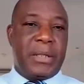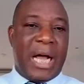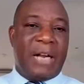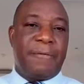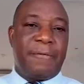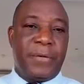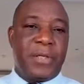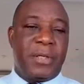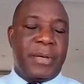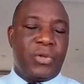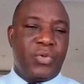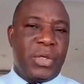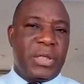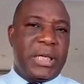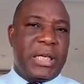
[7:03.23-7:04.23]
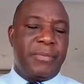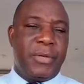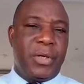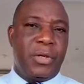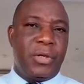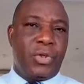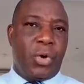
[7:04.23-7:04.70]
That funds about $28
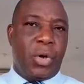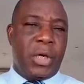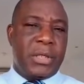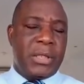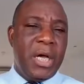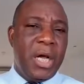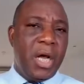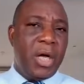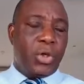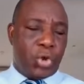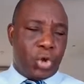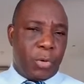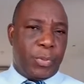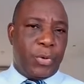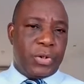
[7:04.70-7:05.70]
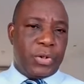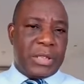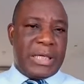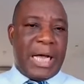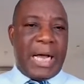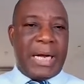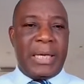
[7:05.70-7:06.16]
million to support
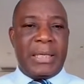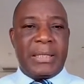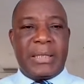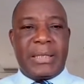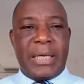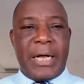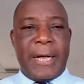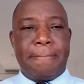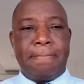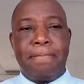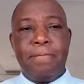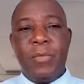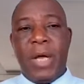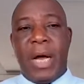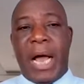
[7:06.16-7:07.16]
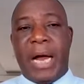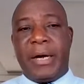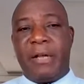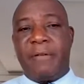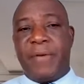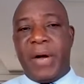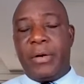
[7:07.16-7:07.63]
Ghana's
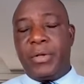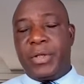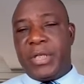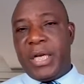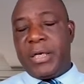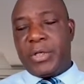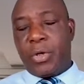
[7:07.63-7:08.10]
agri value chain.